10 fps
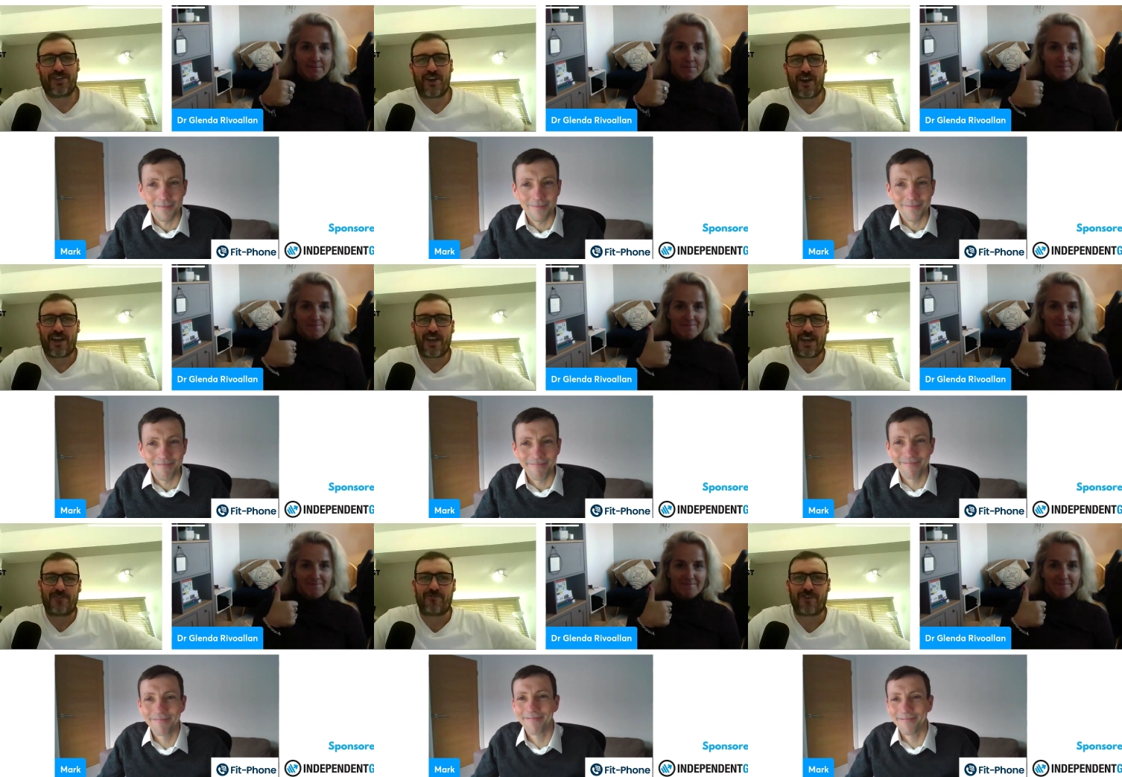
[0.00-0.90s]

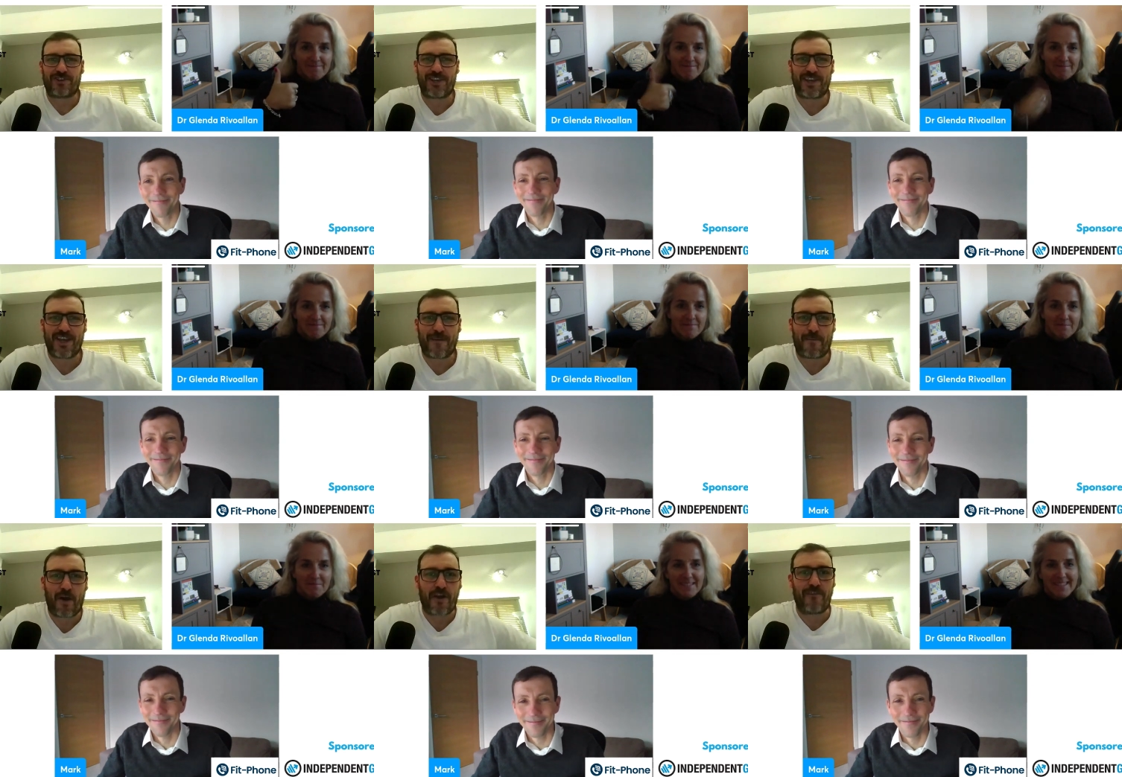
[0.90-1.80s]
Speaker 1: psychic, trusty uh,
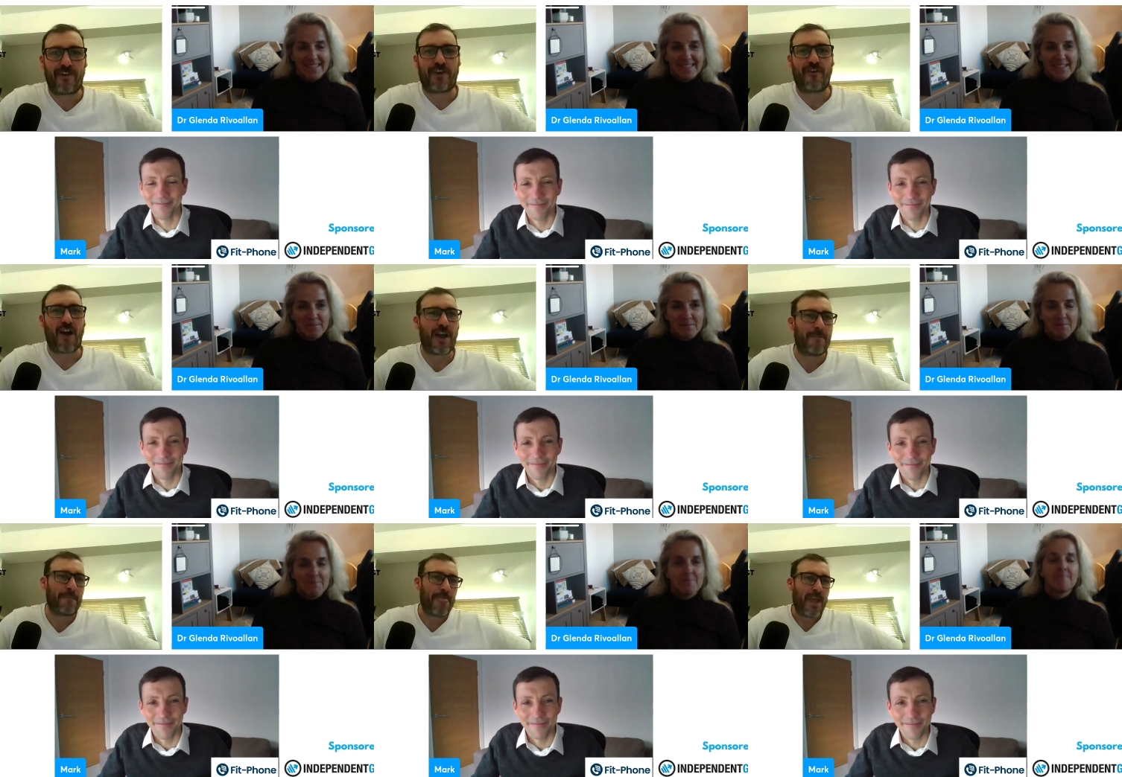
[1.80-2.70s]
partner in
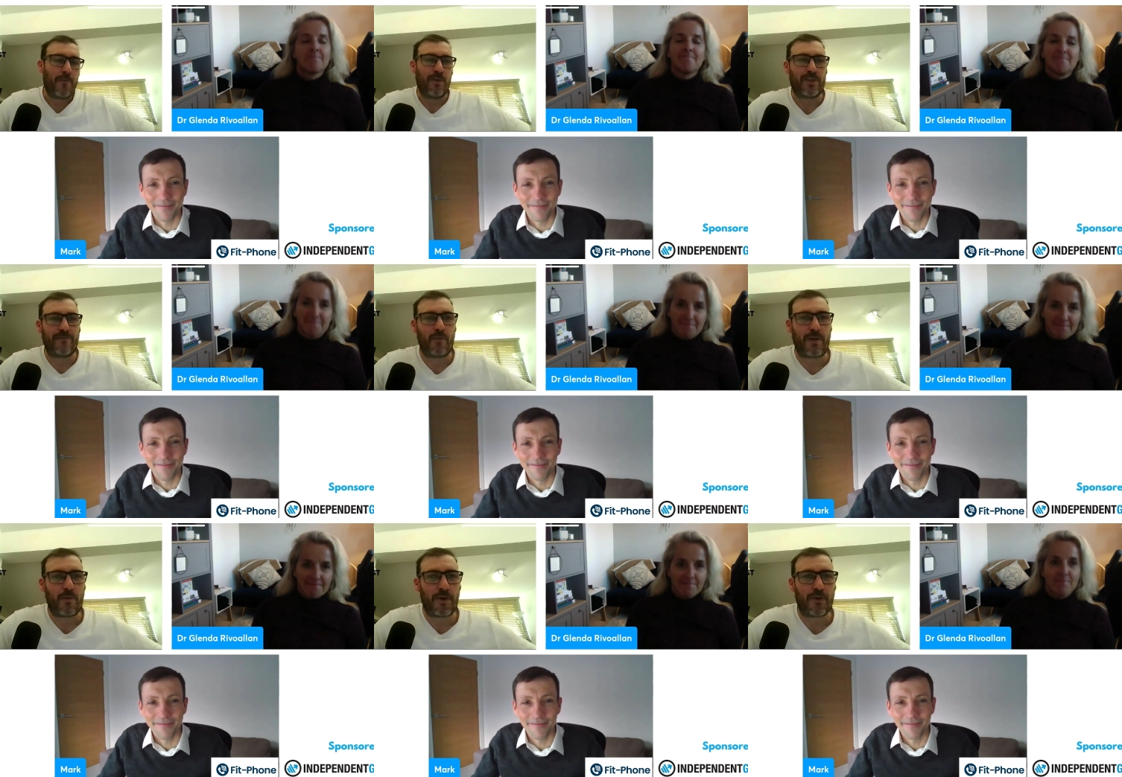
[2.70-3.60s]
crime, whichever way
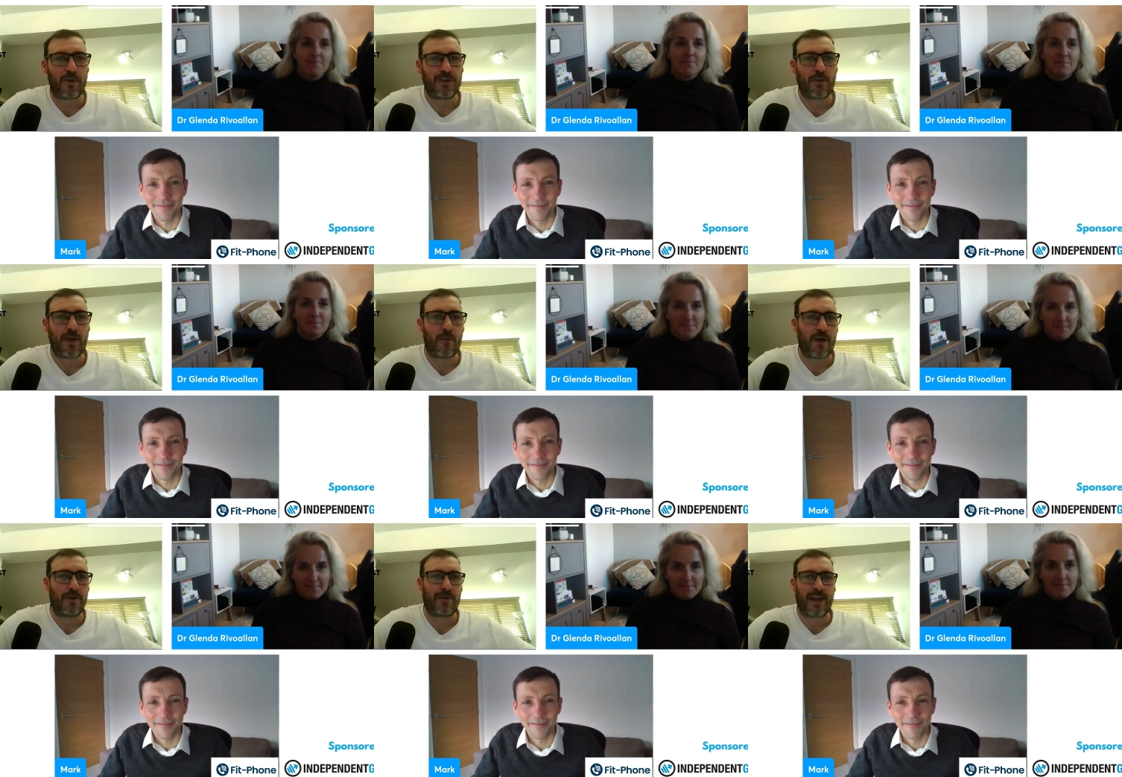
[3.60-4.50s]
you want to call it. So, well,
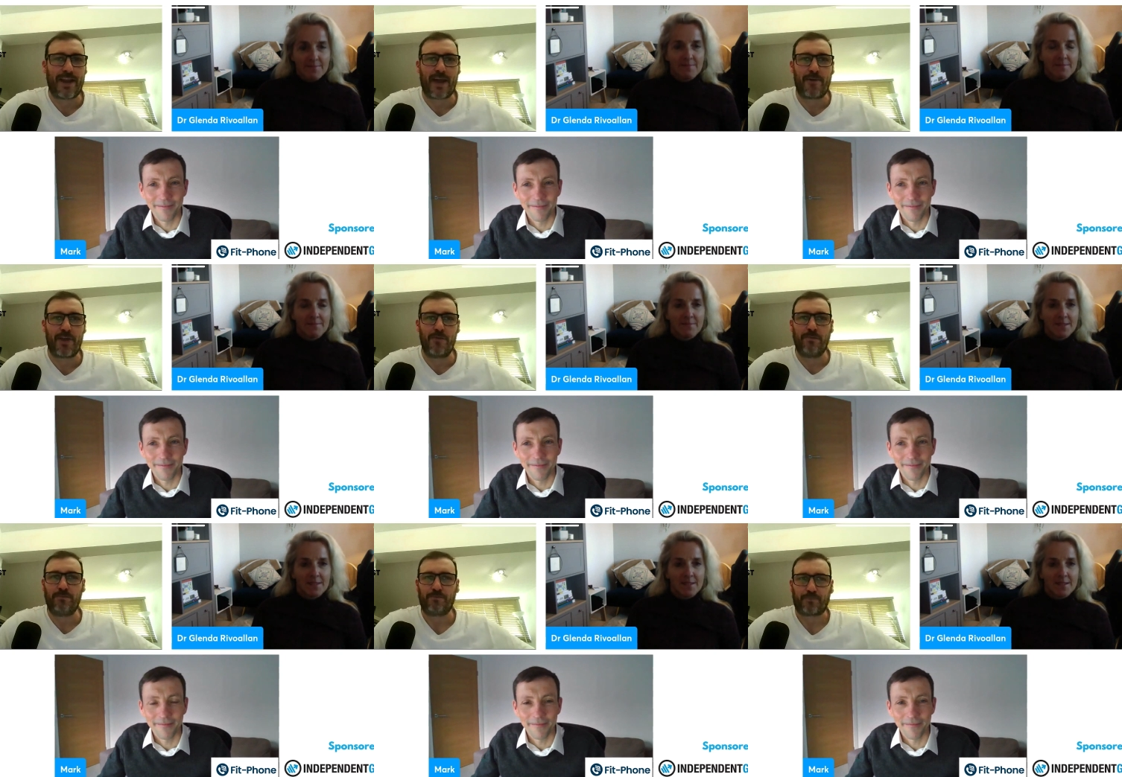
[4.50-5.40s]
welcome, Glenda. How are you?
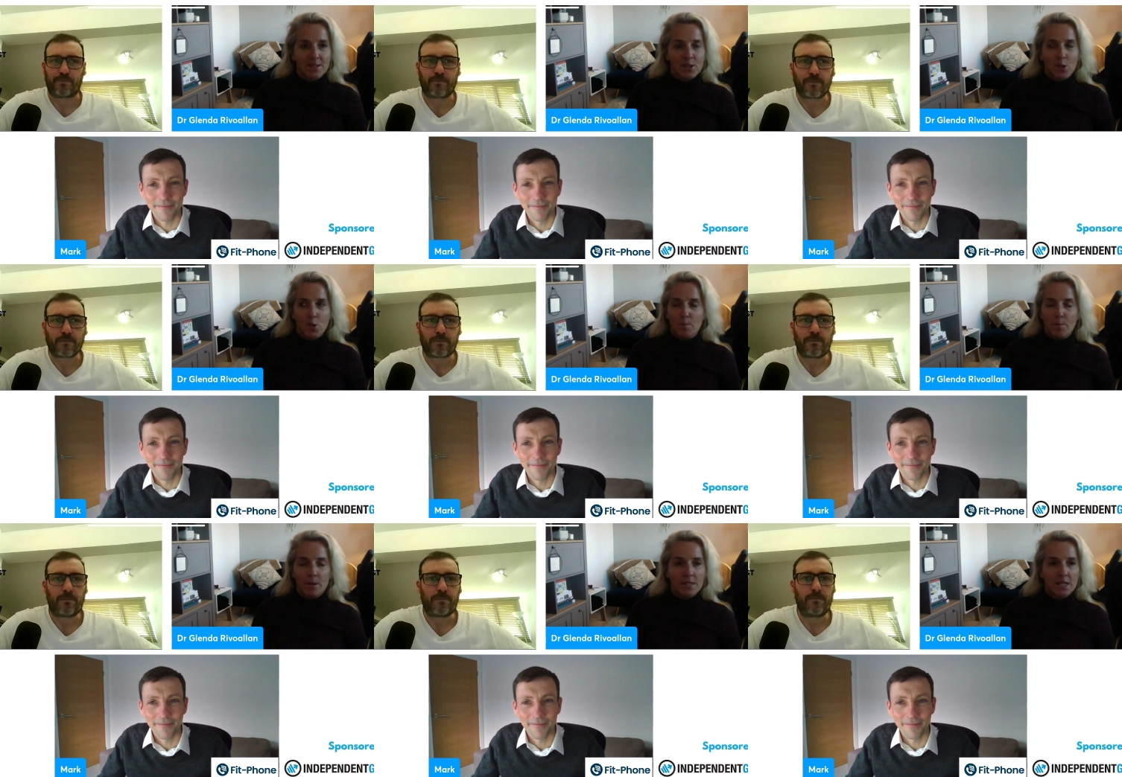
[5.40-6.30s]
Speaker 2: Good,
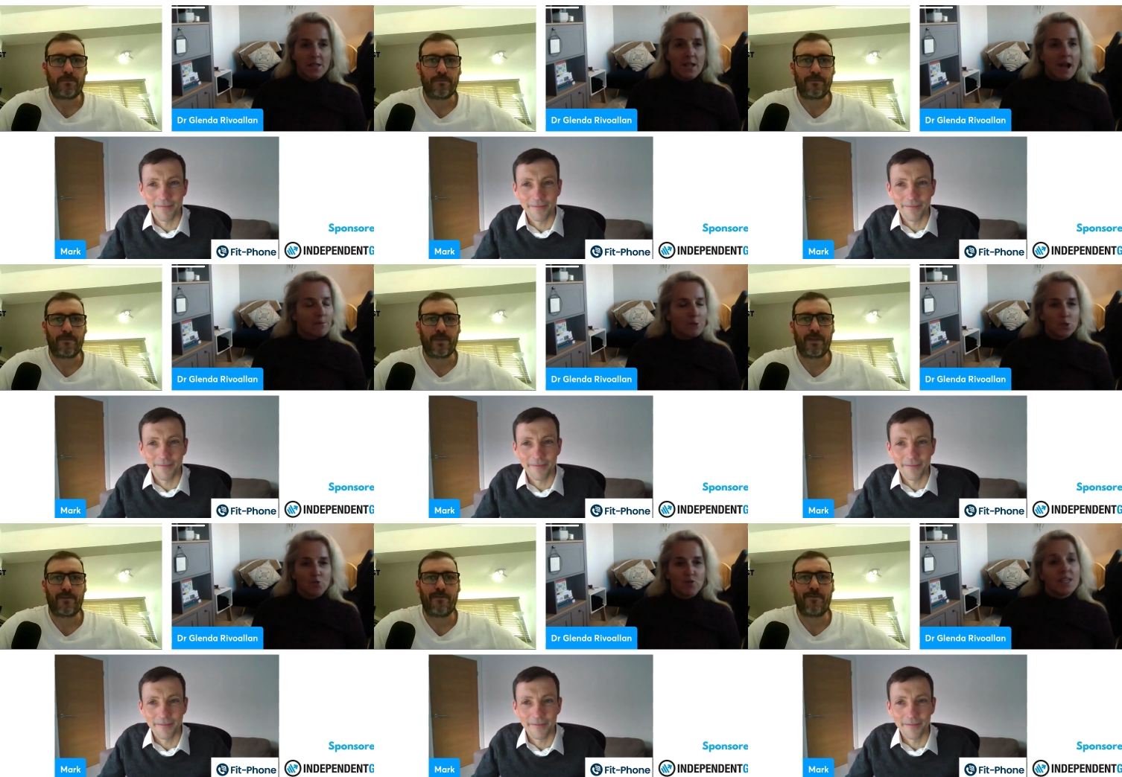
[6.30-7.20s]
buddy. I'm just
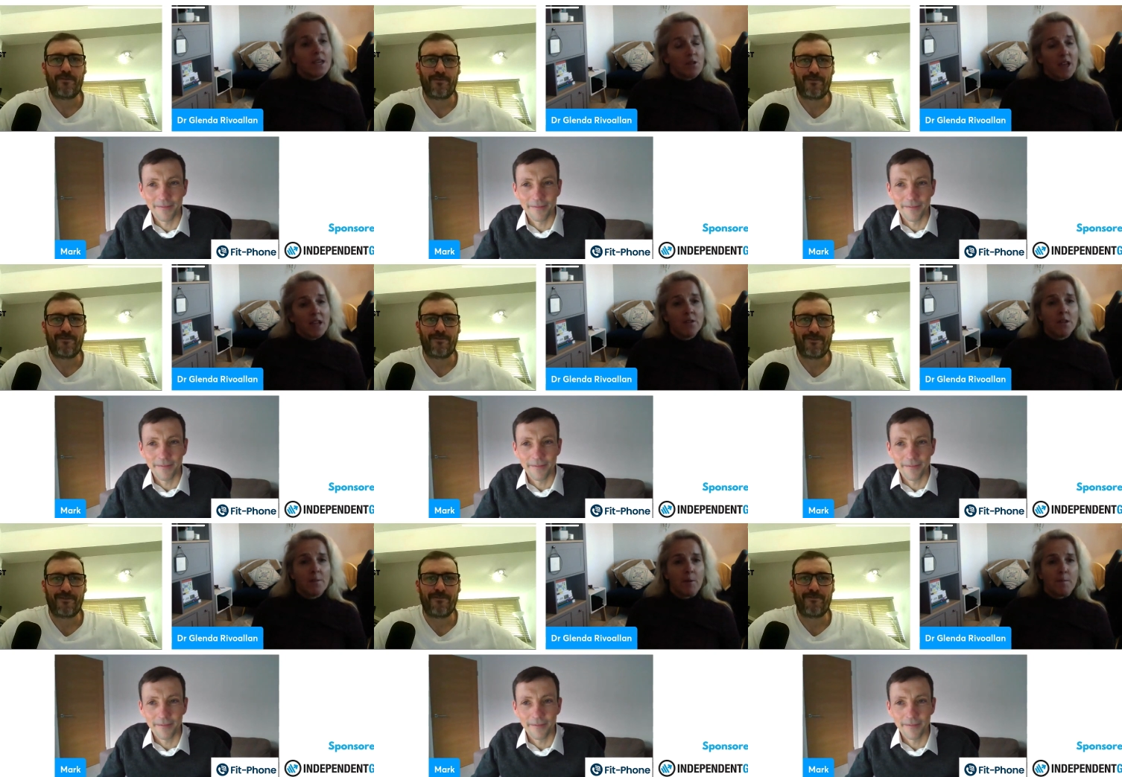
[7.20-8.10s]
really excited
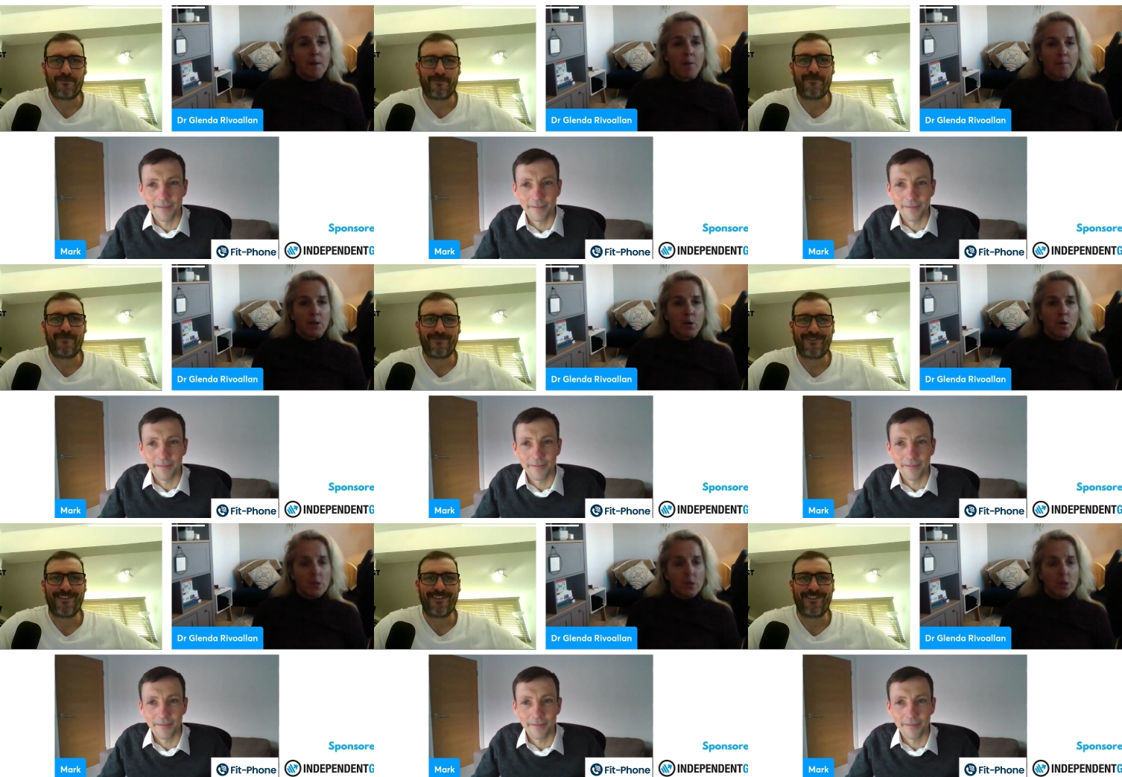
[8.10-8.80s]
about Mark being on.